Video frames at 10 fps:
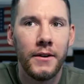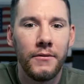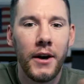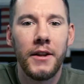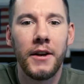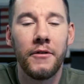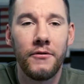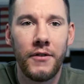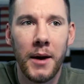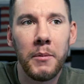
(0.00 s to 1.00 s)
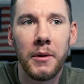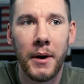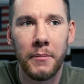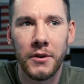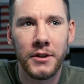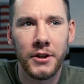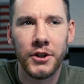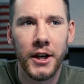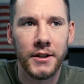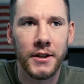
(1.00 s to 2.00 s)
Finally, a family member
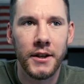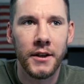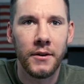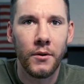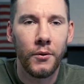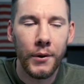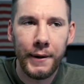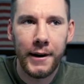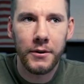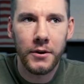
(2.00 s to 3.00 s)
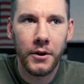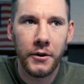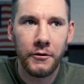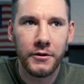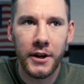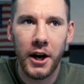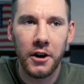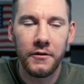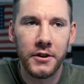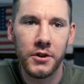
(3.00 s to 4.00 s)
suggested, well, why don't you go to
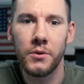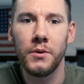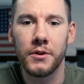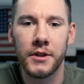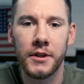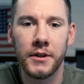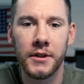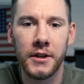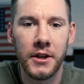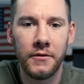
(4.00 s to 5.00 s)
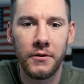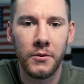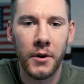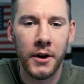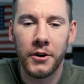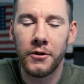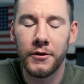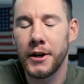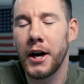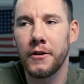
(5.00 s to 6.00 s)
photography school just to see if you want to do
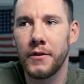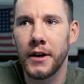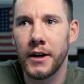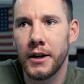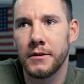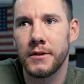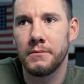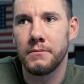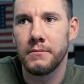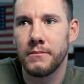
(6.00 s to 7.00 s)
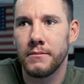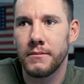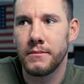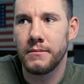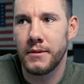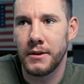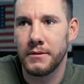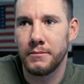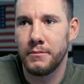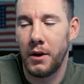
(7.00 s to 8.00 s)
photography? And I was
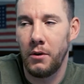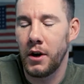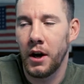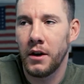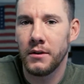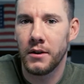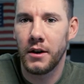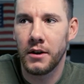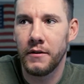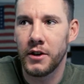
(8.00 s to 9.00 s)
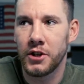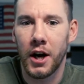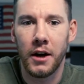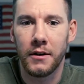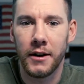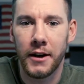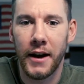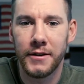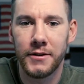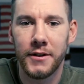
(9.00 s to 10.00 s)
okay, I'll give it a shot, I
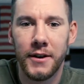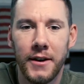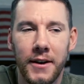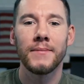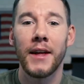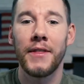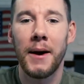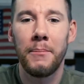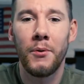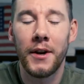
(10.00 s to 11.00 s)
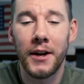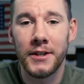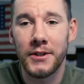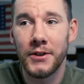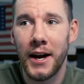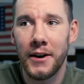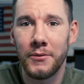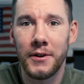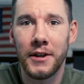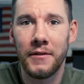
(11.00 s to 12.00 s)
guess. At that point, I still hadn't
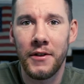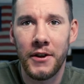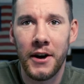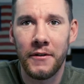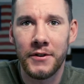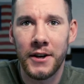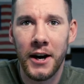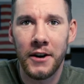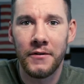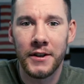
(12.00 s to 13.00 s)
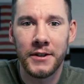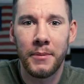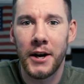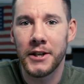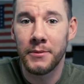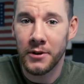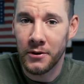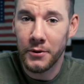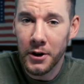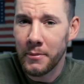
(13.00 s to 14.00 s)
really even thought of photography as a possible
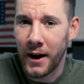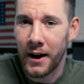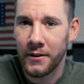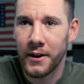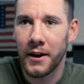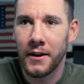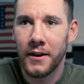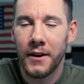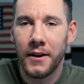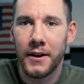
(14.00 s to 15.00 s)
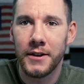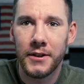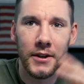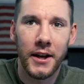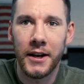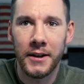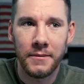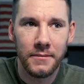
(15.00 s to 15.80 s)
career path yet until I